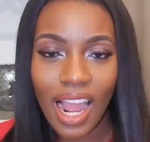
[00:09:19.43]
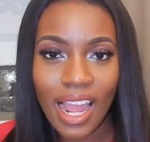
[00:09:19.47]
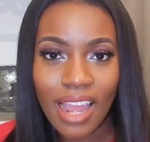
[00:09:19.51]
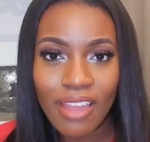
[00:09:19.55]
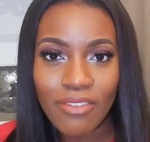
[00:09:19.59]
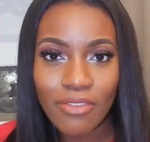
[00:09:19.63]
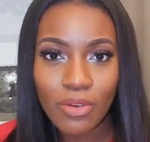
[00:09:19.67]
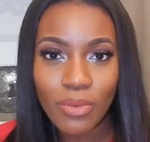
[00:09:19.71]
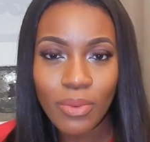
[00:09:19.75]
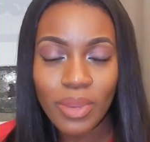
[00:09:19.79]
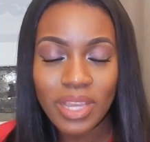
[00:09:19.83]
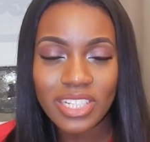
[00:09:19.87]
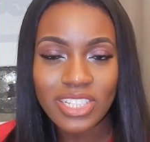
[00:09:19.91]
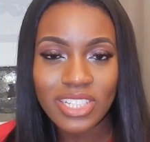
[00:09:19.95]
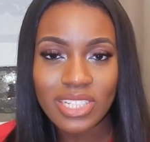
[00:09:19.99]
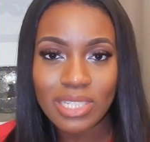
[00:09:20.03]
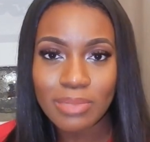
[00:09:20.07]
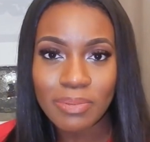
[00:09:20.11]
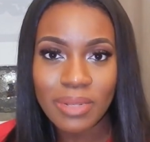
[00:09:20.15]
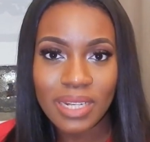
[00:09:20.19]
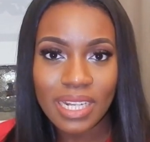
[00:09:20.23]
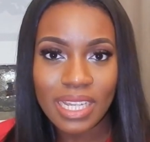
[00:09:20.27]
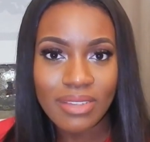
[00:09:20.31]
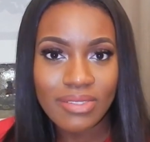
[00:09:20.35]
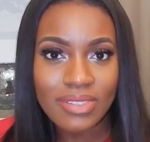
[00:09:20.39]
I've always
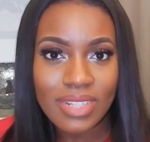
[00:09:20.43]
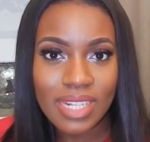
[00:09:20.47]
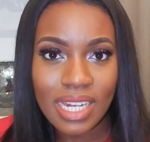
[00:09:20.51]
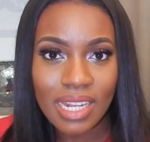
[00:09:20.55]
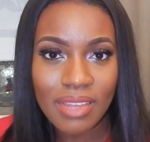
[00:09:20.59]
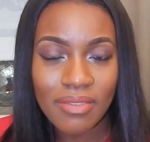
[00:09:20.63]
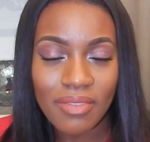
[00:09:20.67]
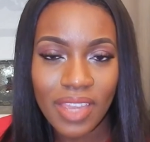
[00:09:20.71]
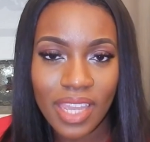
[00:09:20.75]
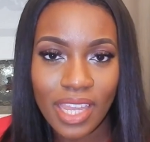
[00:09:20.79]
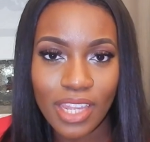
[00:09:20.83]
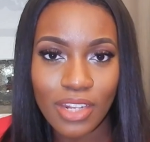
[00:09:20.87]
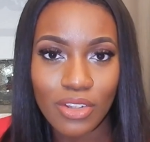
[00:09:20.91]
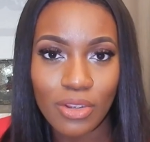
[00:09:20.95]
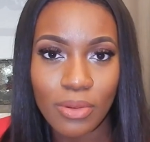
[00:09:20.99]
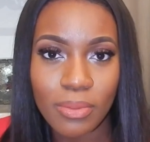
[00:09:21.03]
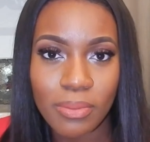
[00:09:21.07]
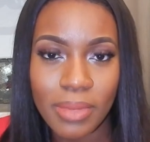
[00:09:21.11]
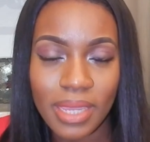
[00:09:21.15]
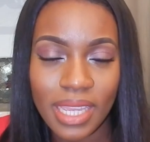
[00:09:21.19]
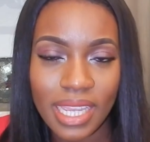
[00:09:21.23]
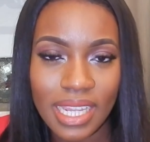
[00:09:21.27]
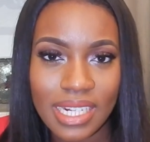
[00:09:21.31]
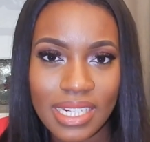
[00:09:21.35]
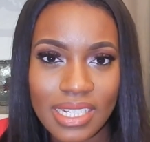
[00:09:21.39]
just believed in living in your
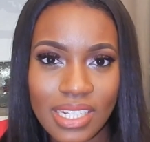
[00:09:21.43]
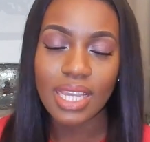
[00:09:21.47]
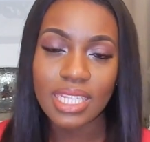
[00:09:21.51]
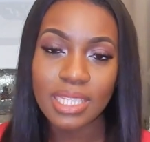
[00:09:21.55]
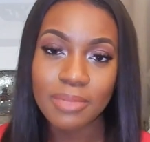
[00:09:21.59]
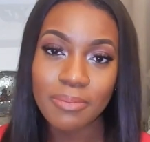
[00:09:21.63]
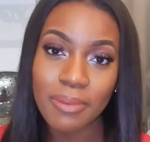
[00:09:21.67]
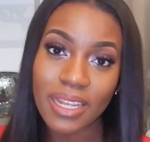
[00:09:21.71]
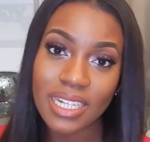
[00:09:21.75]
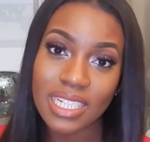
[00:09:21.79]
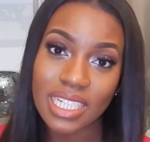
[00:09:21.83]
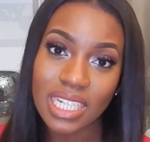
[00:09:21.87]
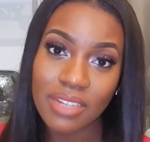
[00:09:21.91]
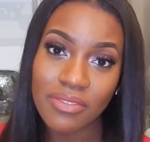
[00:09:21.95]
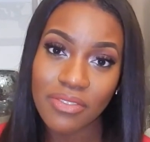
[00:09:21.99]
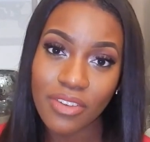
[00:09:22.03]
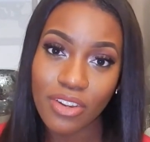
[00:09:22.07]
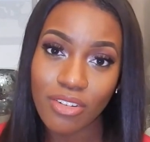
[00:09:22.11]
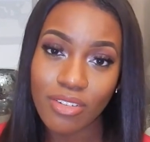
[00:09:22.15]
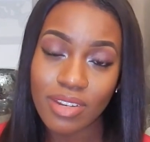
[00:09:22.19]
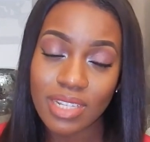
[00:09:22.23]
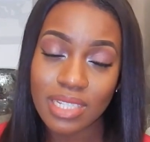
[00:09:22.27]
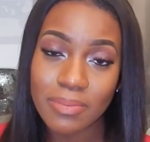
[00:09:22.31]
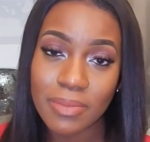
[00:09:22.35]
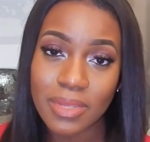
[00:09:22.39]
means, especially for
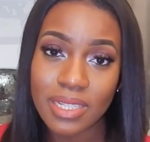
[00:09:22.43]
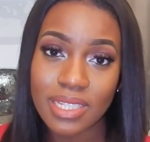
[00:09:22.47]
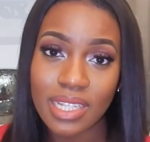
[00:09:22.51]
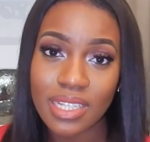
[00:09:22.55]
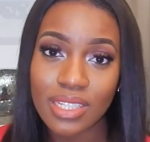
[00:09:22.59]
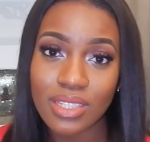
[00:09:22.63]
Christmas.